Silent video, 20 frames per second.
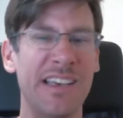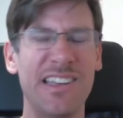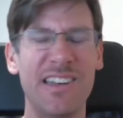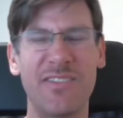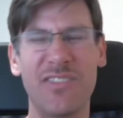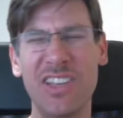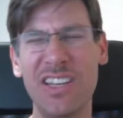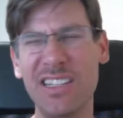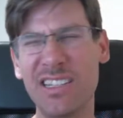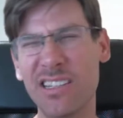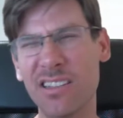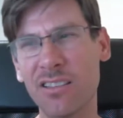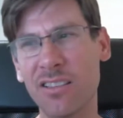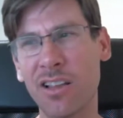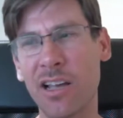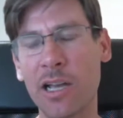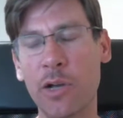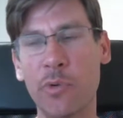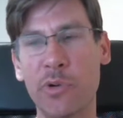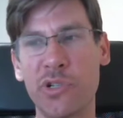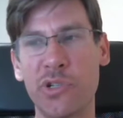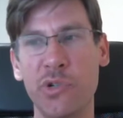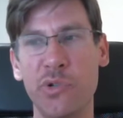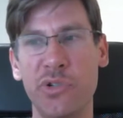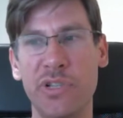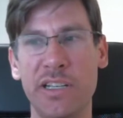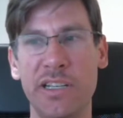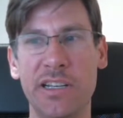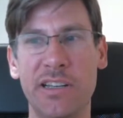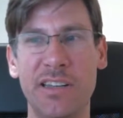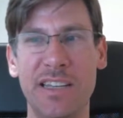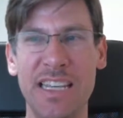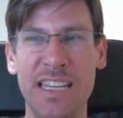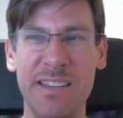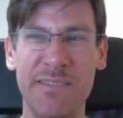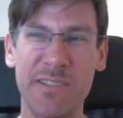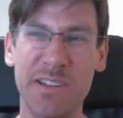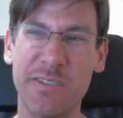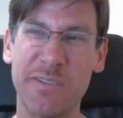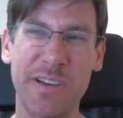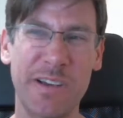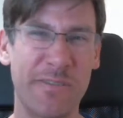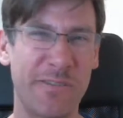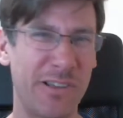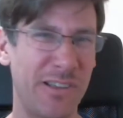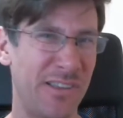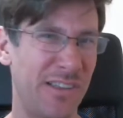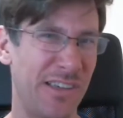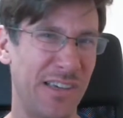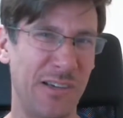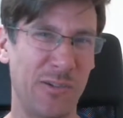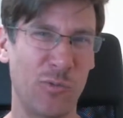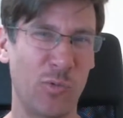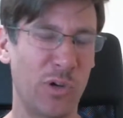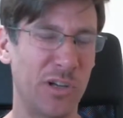And if they didn't like what you did, even if everything